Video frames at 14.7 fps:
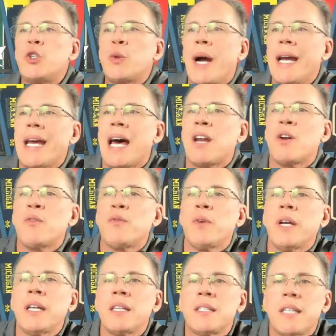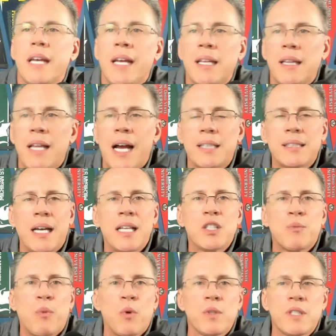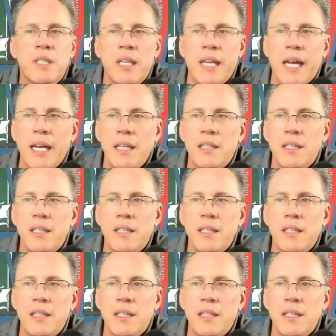Try out our friends at Locked On Sports today.